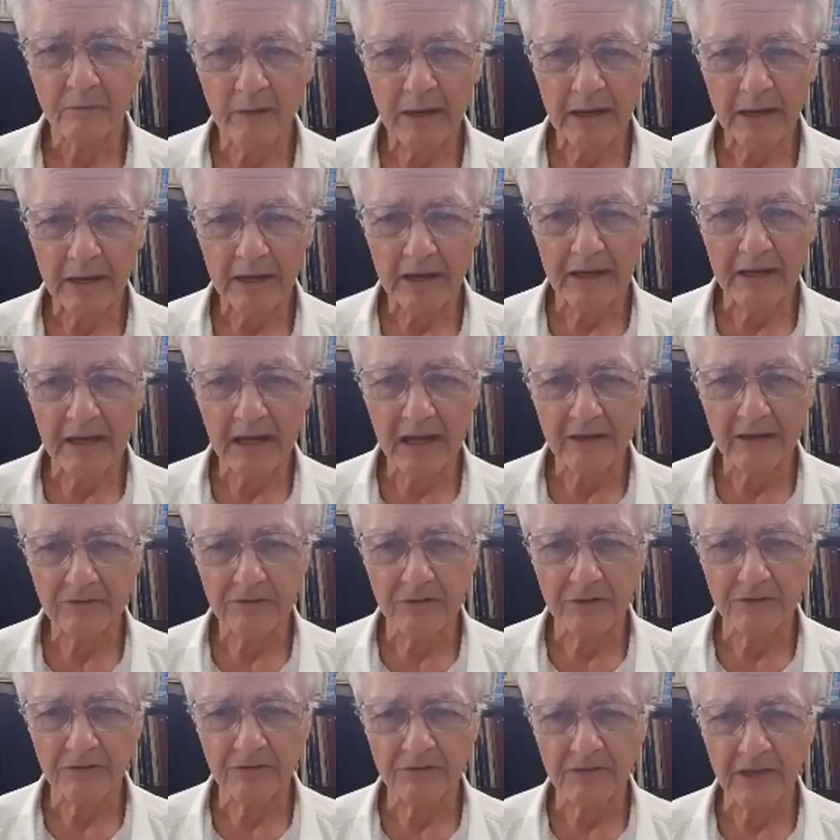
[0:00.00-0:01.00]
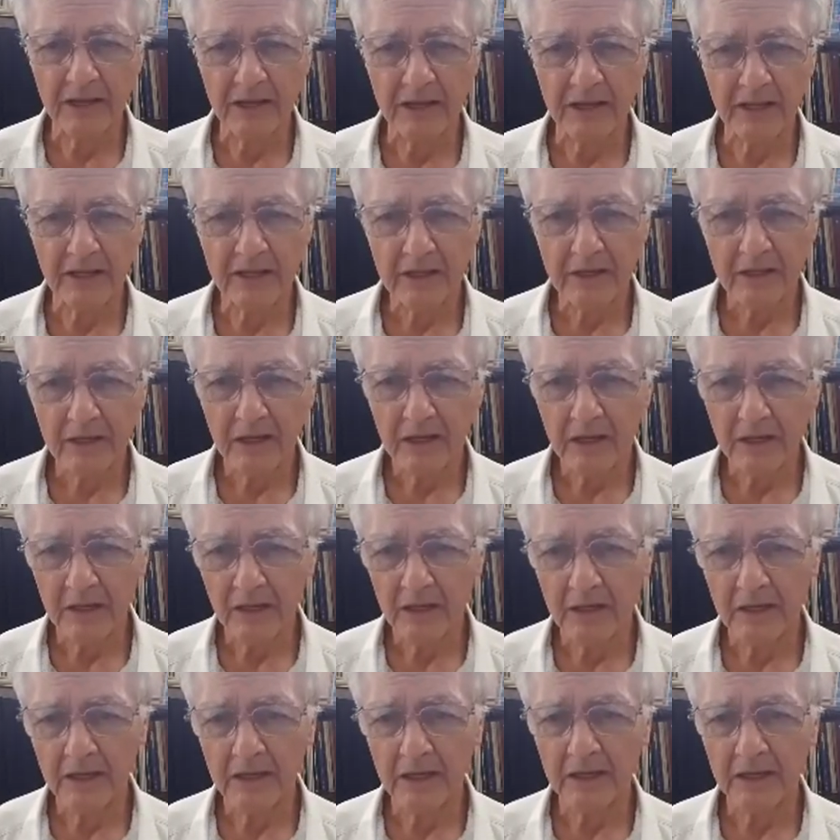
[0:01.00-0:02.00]
by actually studying
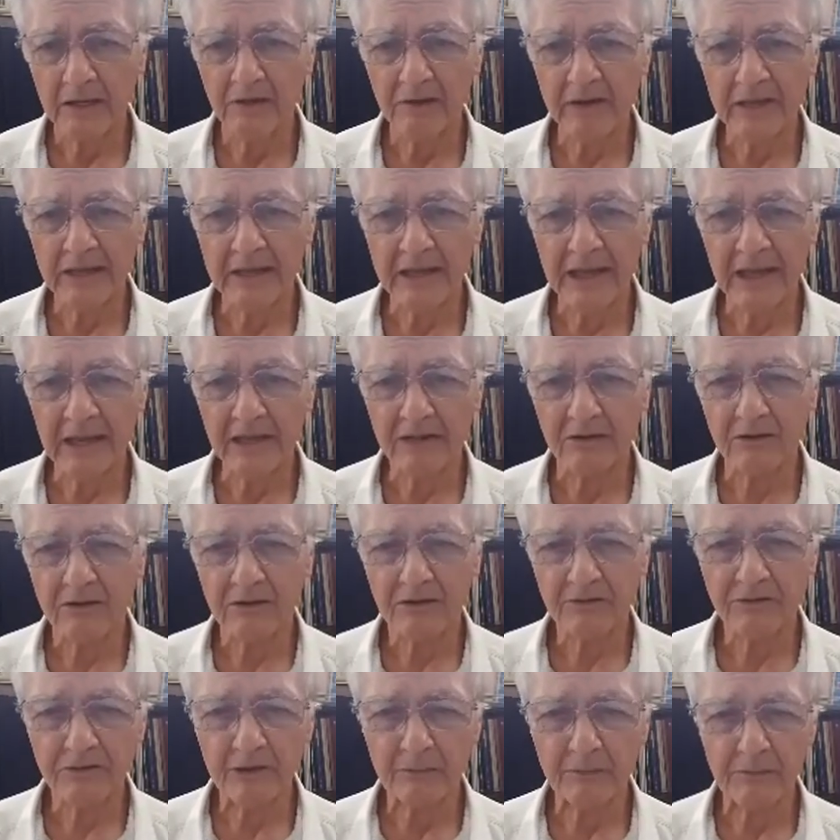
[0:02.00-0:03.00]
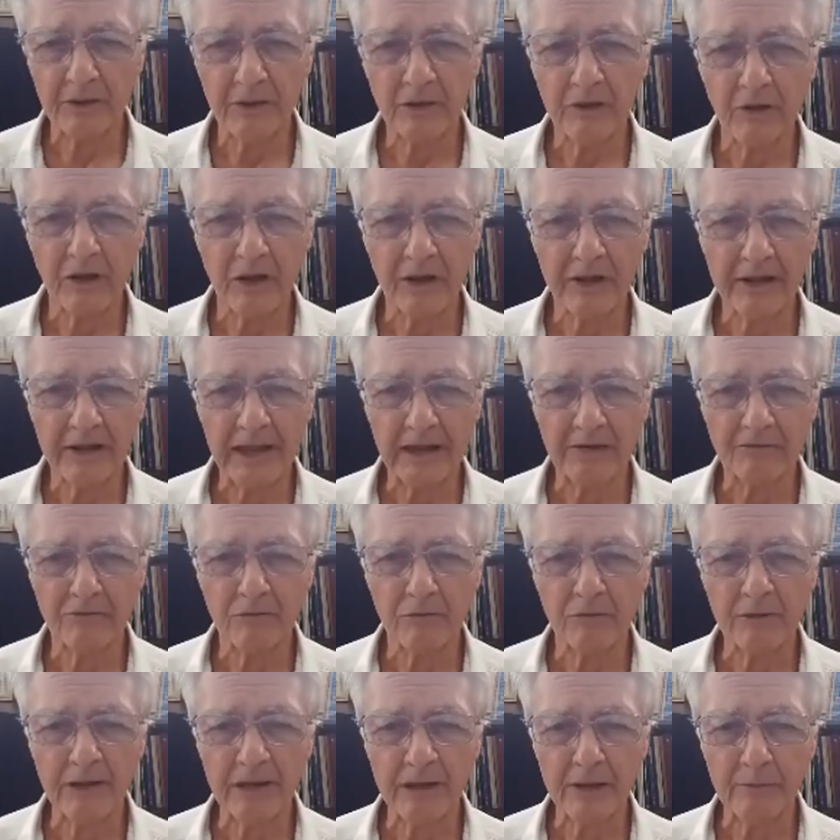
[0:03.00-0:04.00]
and looking at something called the
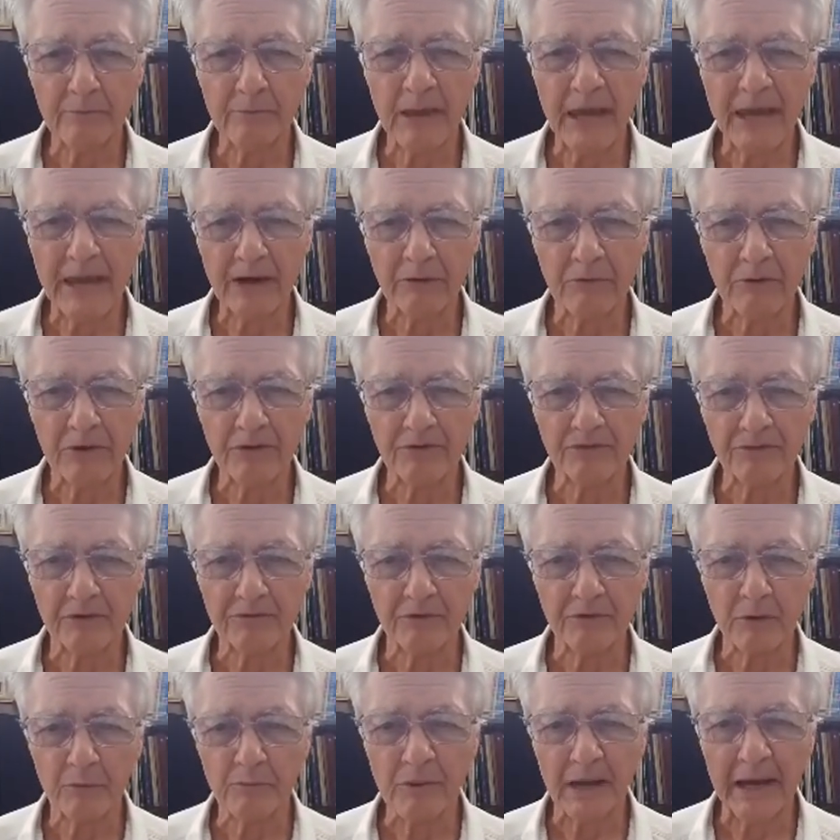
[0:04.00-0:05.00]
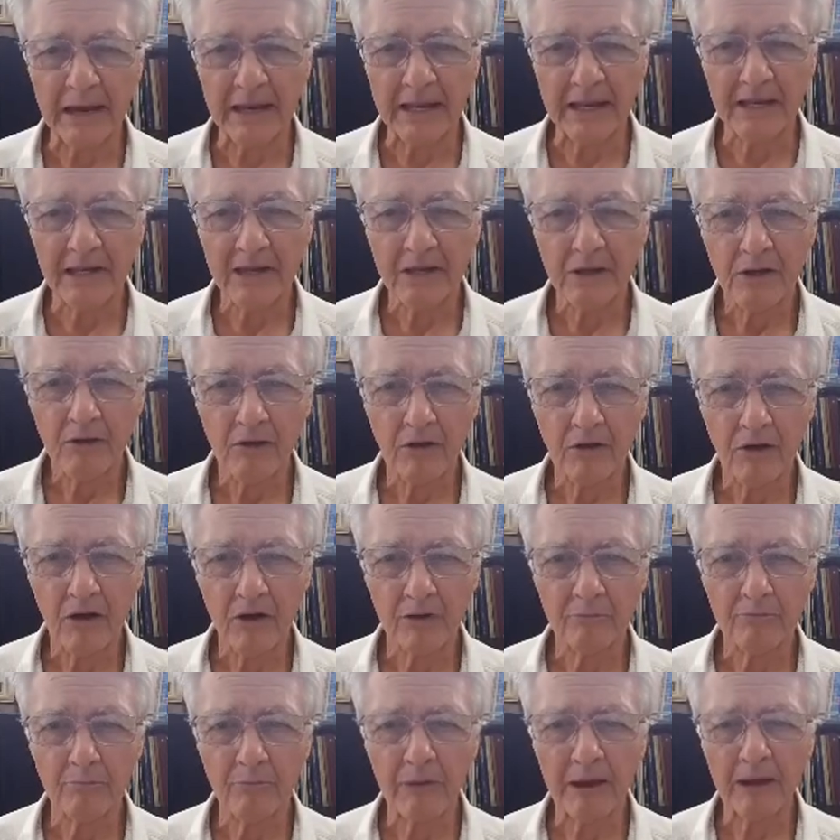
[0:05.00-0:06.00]
ever-ready batteries of your body,
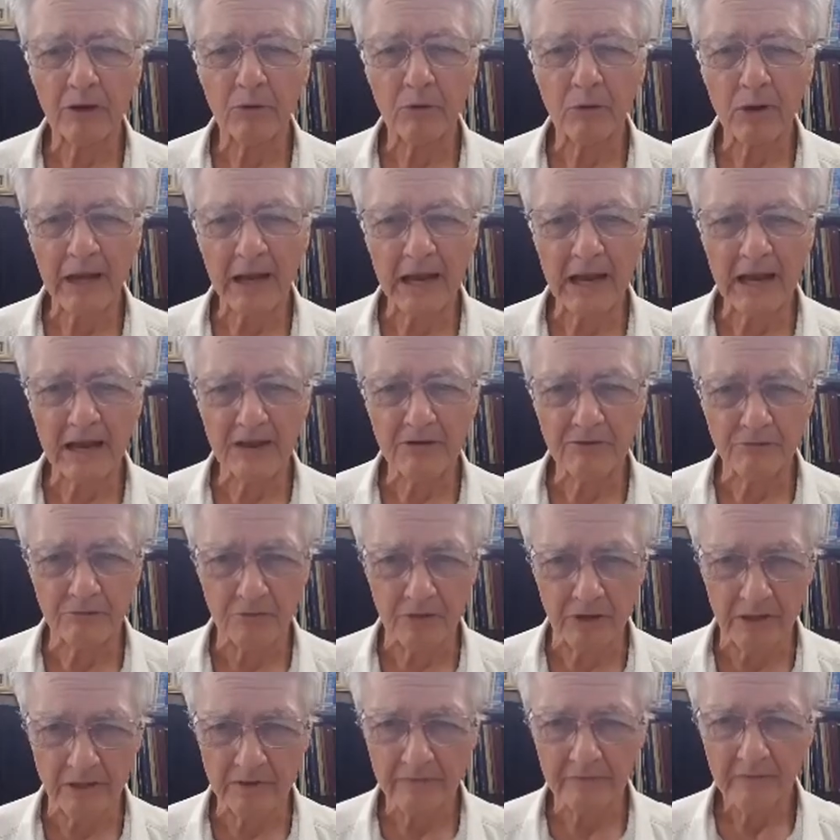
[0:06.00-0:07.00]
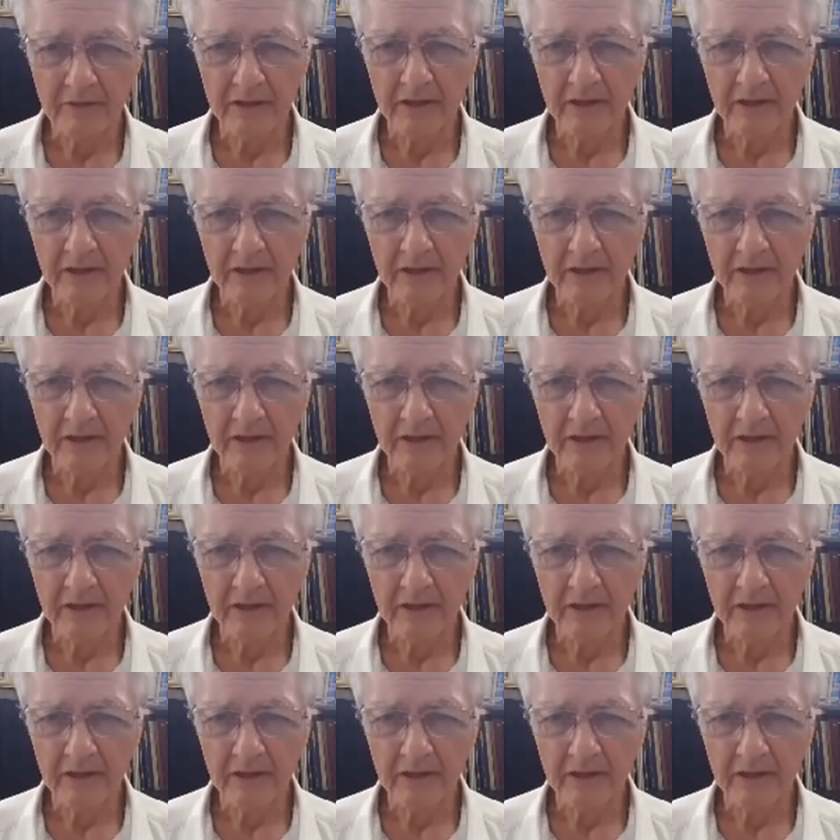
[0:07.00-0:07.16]
called mitochondria.